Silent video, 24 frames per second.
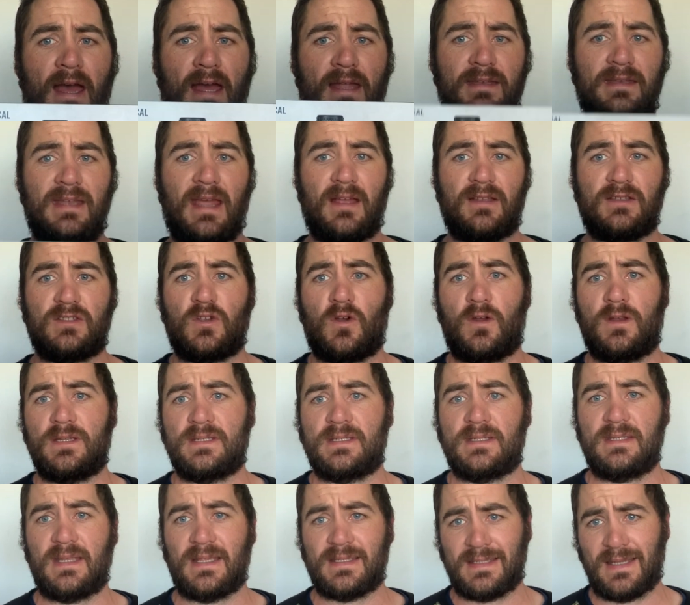Downside is
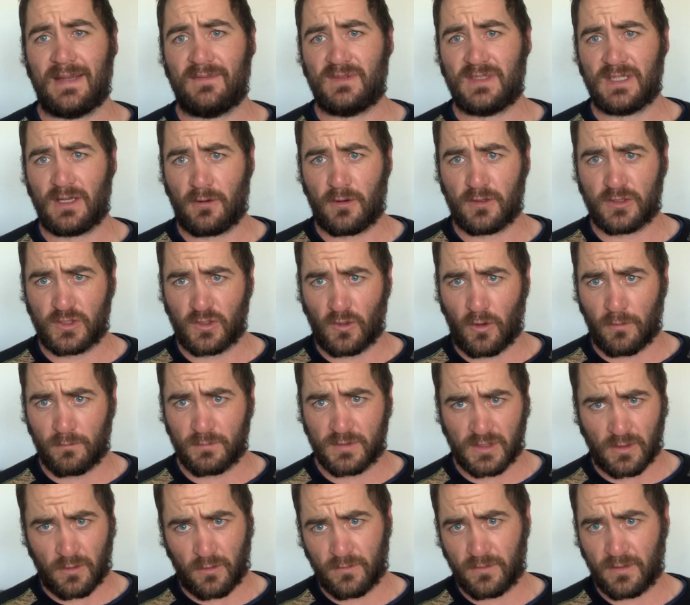it doesn't have zero
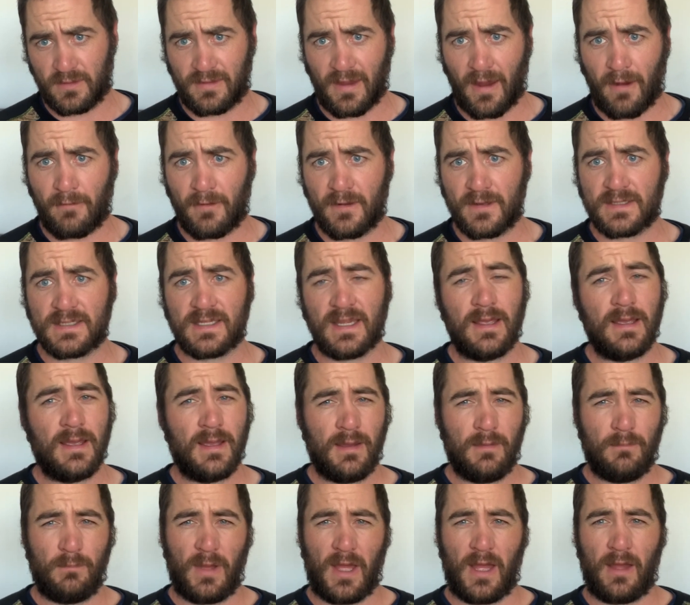stops on the turrets,
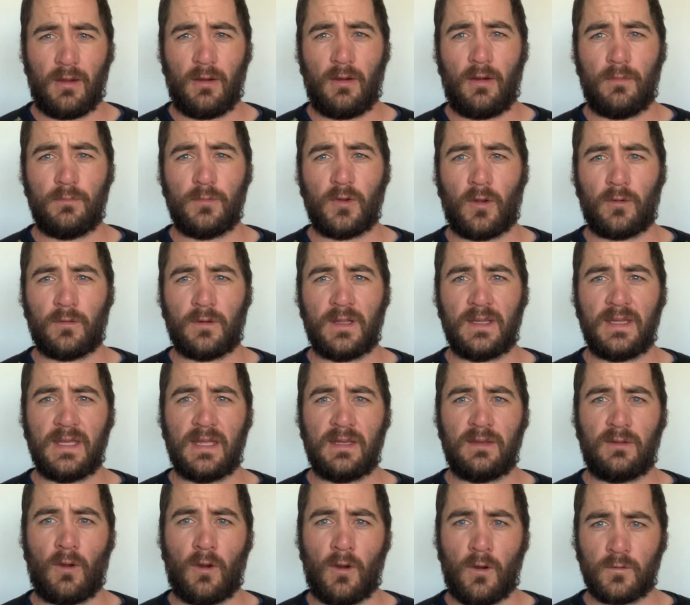but I'm not really a
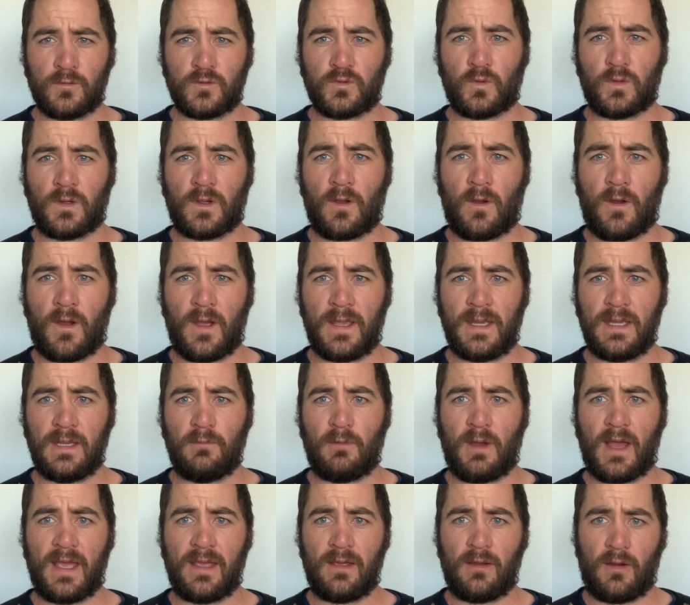dial sort of guy
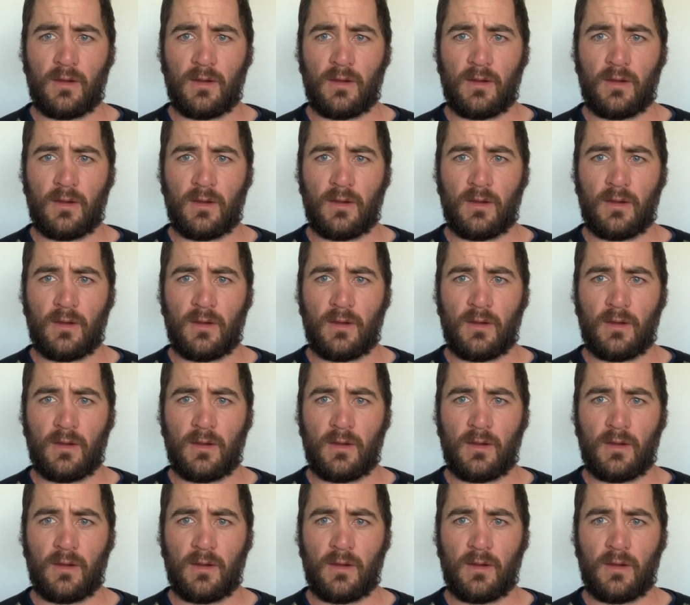anyway.